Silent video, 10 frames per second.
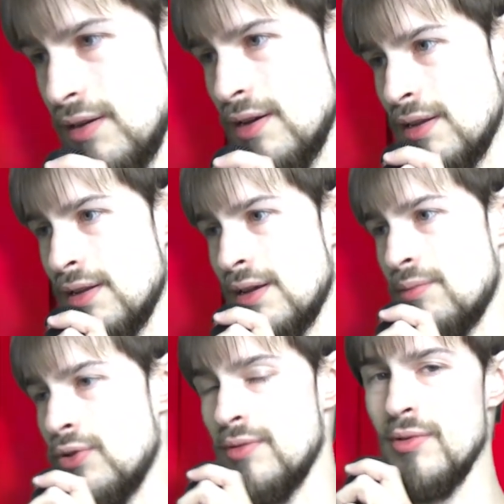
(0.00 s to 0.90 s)
and
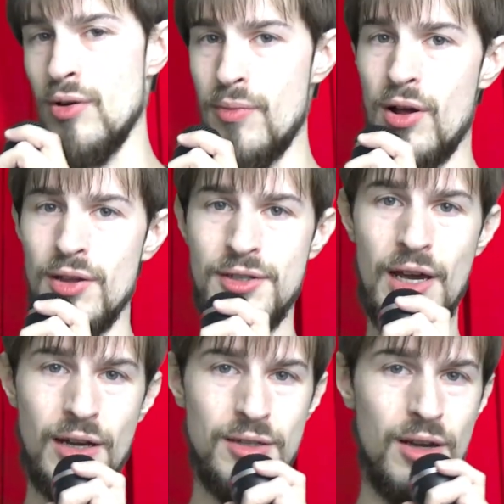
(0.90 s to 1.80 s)
put our ball
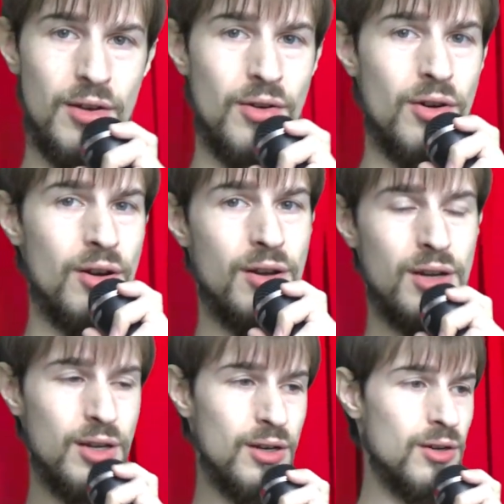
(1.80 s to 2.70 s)
sacks on her
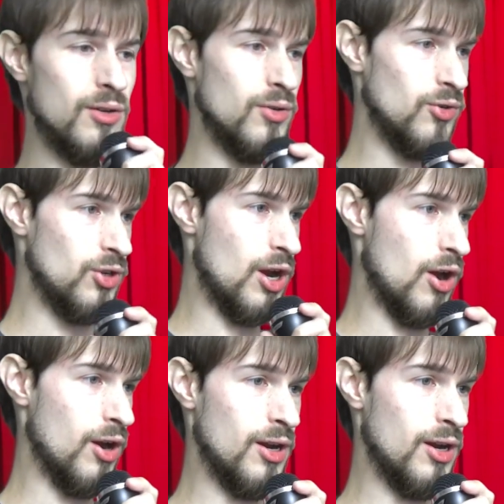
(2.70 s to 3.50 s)
chair.